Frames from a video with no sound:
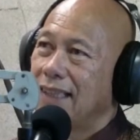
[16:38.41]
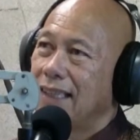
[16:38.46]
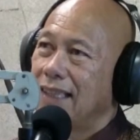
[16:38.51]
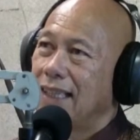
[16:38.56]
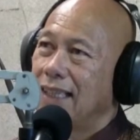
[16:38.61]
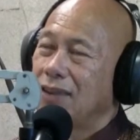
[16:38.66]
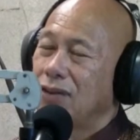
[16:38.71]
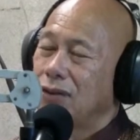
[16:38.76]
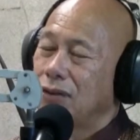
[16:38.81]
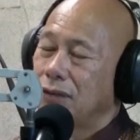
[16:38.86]

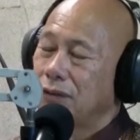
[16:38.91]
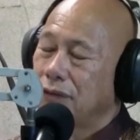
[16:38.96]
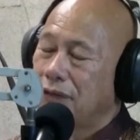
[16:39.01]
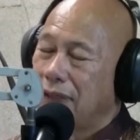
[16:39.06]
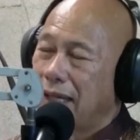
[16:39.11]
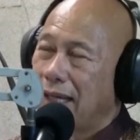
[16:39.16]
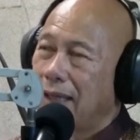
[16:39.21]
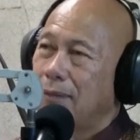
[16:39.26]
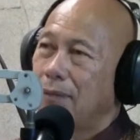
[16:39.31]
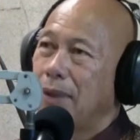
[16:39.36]
into
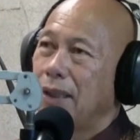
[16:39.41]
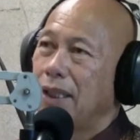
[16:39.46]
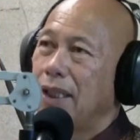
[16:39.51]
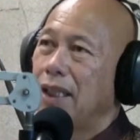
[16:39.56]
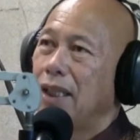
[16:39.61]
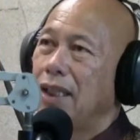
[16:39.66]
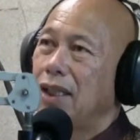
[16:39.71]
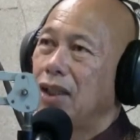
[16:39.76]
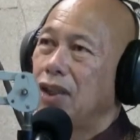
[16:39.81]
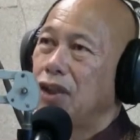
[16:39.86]

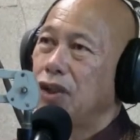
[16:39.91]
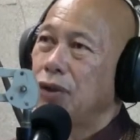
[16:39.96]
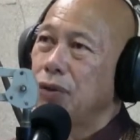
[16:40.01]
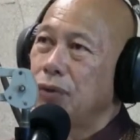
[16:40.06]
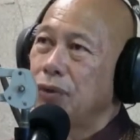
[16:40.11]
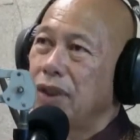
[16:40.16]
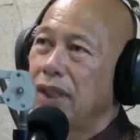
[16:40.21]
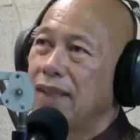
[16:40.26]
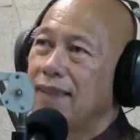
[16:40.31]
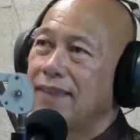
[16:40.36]
family
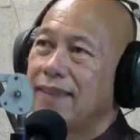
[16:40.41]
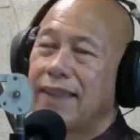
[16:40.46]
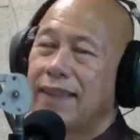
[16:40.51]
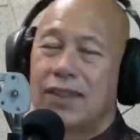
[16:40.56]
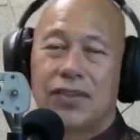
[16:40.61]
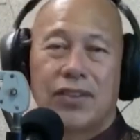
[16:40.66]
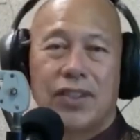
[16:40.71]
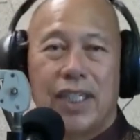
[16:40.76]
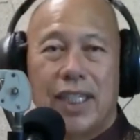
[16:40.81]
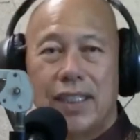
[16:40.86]
units,
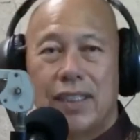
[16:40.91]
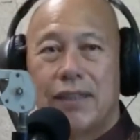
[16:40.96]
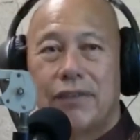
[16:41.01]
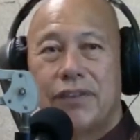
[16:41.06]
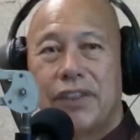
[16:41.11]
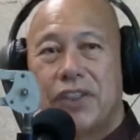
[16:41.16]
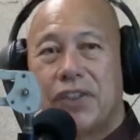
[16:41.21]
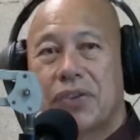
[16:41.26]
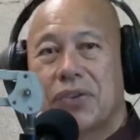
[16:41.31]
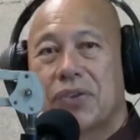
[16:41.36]
into
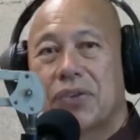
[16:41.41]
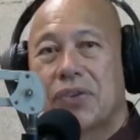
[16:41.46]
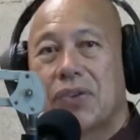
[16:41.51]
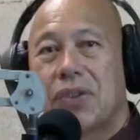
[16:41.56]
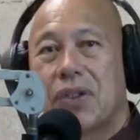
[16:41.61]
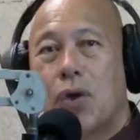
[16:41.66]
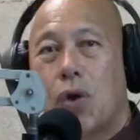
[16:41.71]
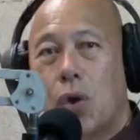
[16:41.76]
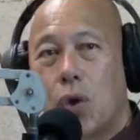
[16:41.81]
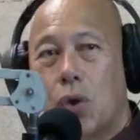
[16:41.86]
individual
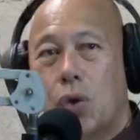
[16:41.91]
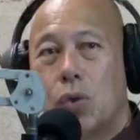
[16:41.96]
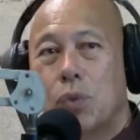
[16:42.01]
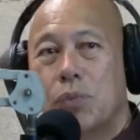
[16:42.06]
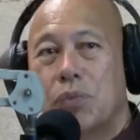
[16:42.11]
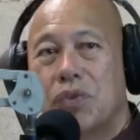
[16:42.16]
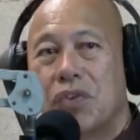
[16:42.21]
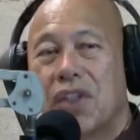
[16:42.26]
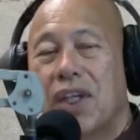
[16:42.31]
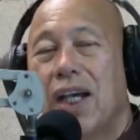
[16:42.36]

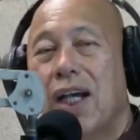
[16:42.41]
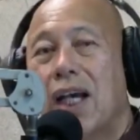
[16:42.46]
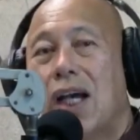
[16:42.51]
homes,